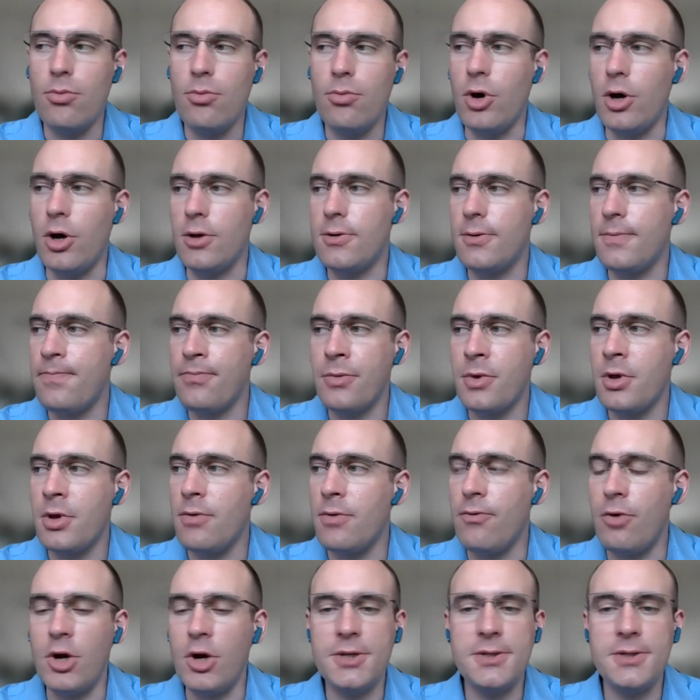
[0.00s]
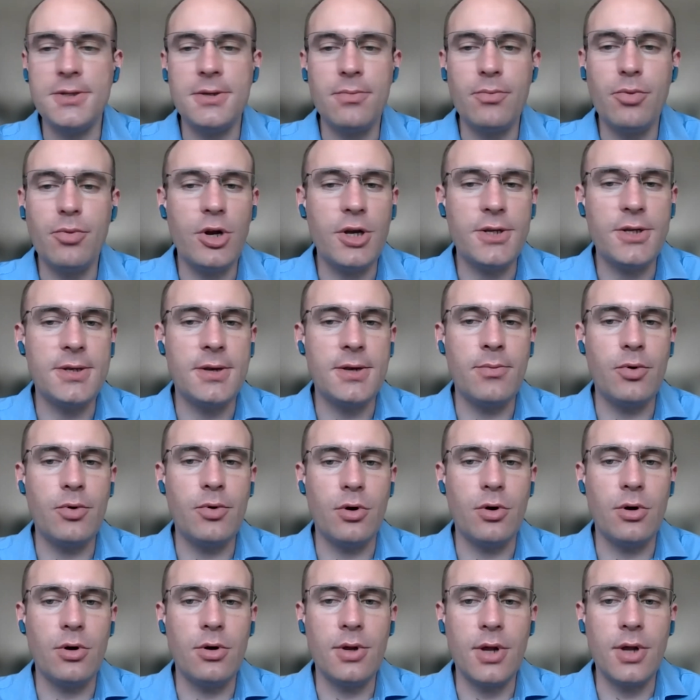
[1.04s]
But very simple
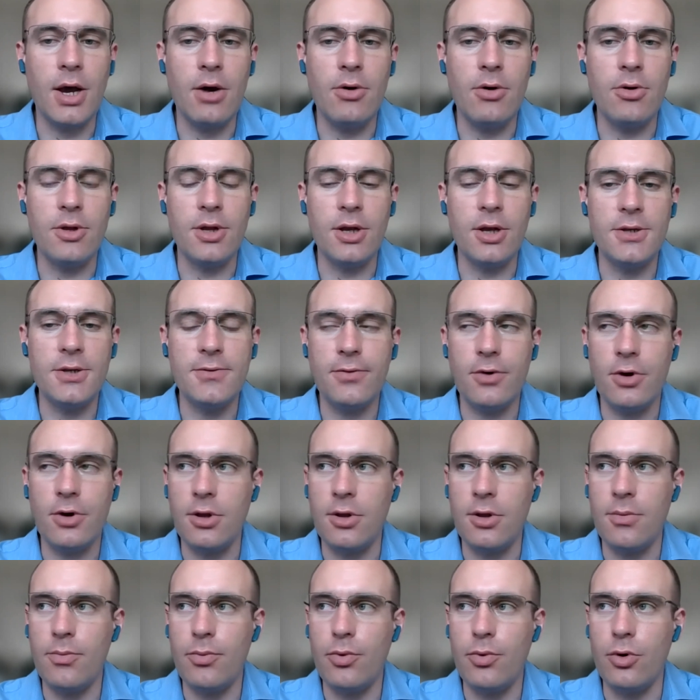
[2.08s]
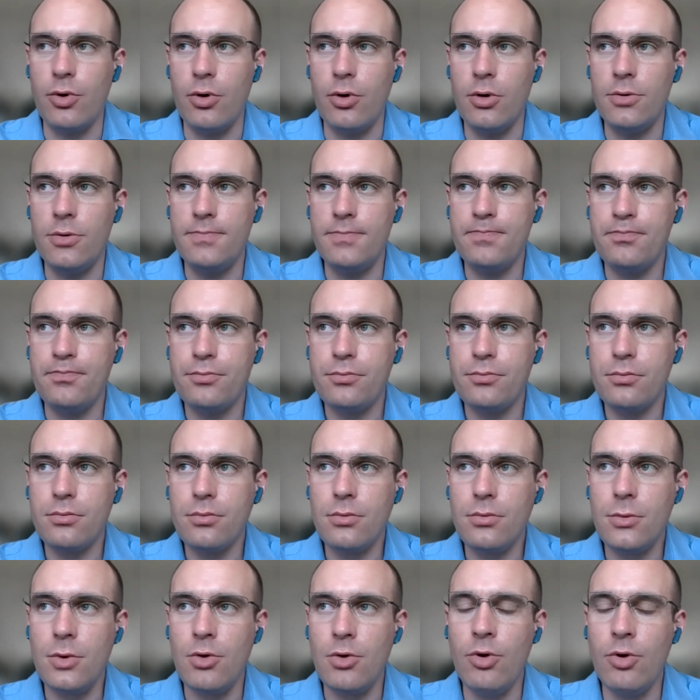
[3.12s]
example nowadays, for example,
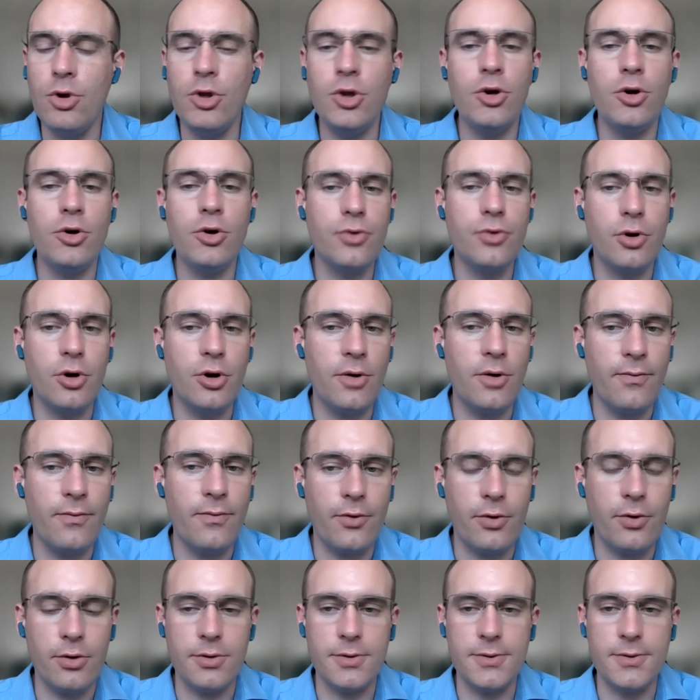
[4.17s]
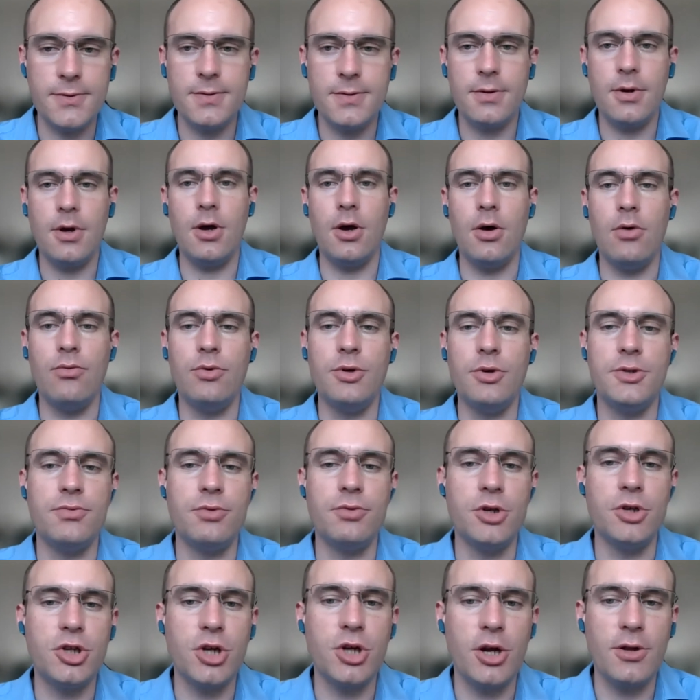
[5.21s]
when you go to a conference with
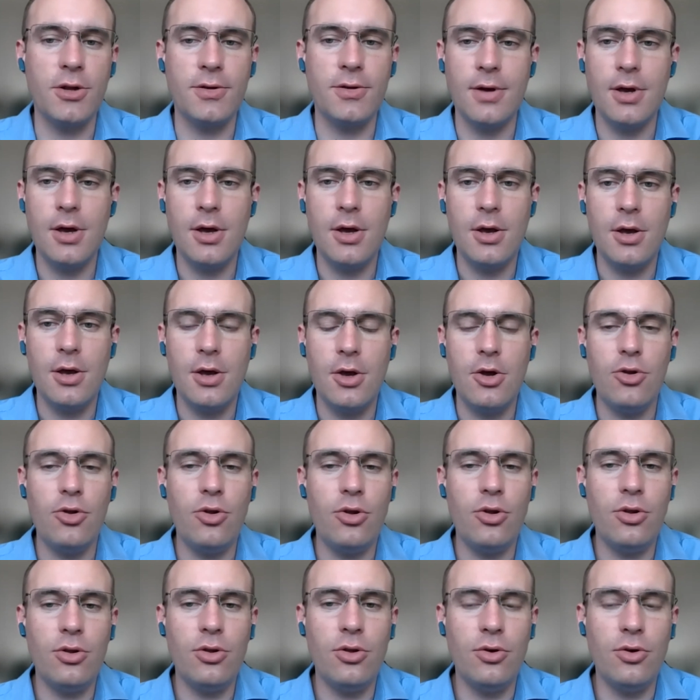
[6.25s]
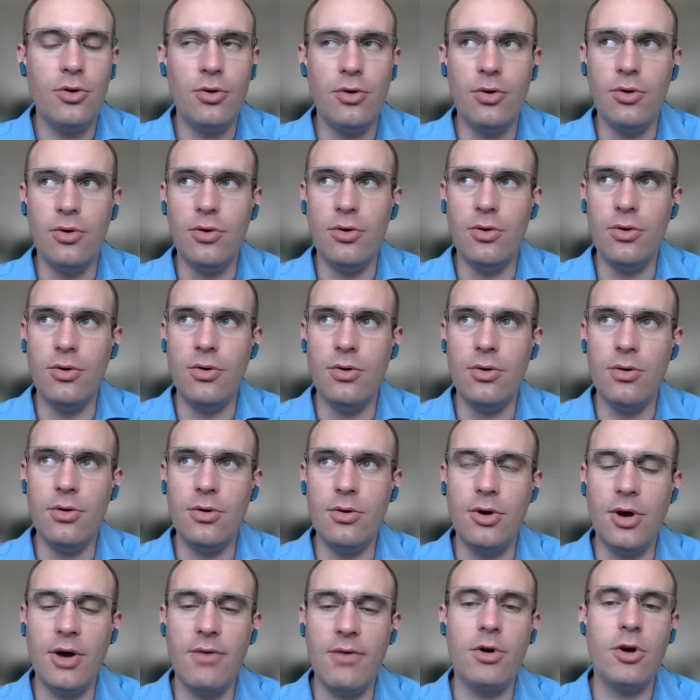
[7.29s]
WeChat, you
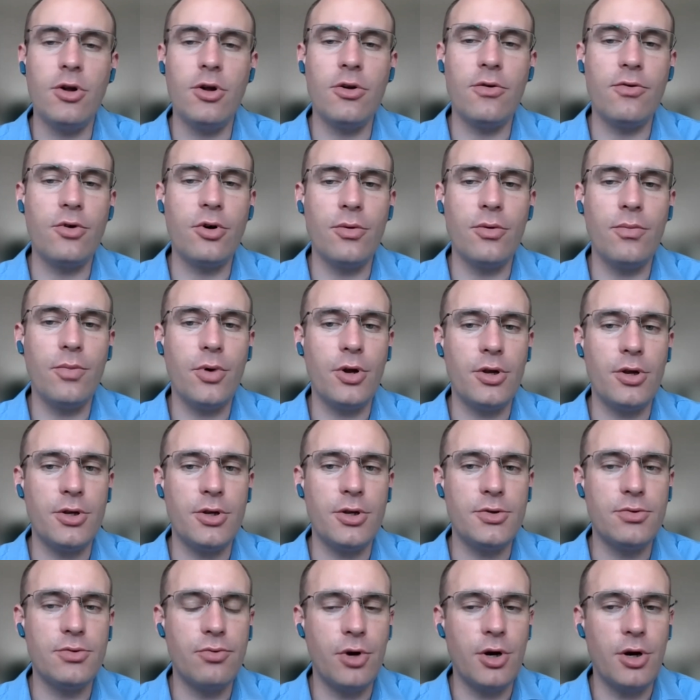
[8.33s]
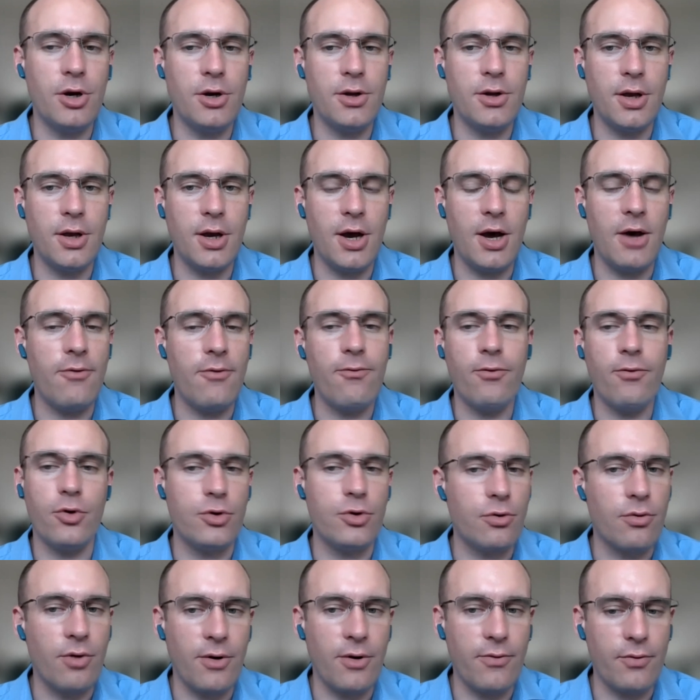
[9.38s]
have a lot of companies where they have
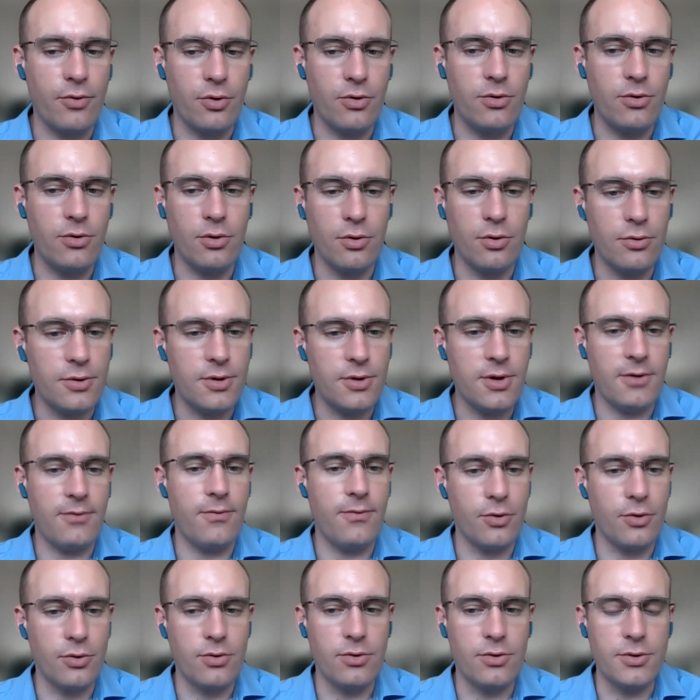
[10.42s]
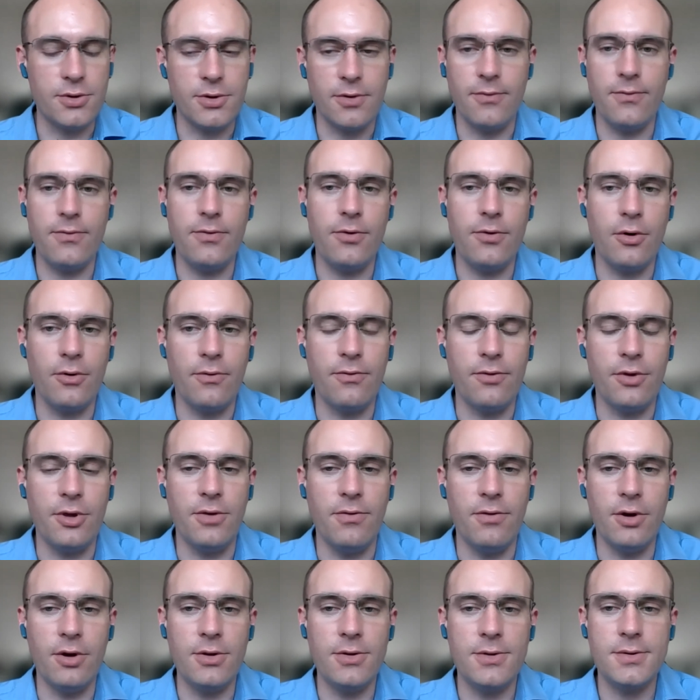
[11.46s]
photographers, take photos of
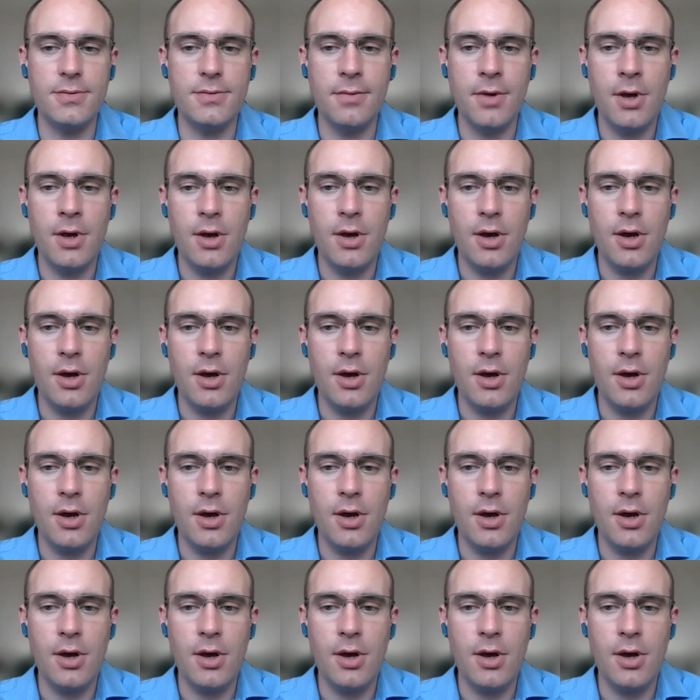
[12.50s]
events,